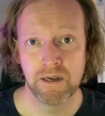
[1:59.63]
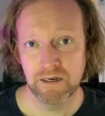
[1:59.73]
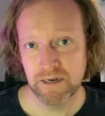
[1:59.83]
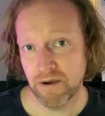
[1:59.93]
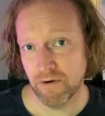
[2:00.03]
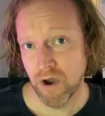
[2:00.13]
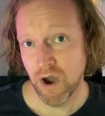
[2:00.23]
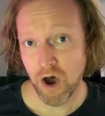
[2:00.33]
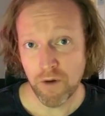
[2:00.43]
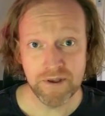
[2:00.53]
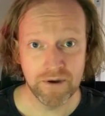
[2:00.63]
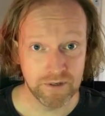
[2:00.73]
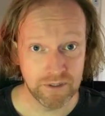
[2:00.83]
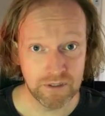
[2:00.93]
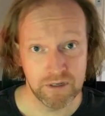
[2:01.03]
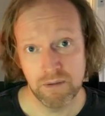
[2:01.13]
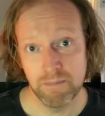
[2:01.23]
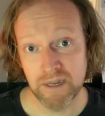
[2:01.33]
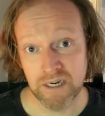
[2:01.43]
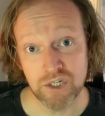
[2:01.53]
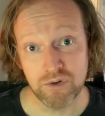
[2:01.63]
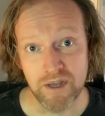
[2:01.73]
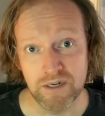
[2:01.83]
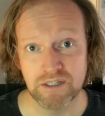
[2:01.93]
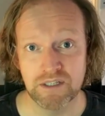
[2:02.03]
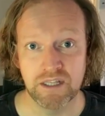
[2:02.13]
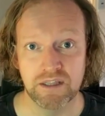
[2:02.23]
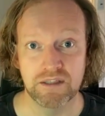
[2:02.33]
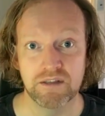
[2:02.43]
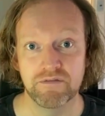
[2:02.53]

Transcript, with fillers: Now, I'll be honest, many traders think that the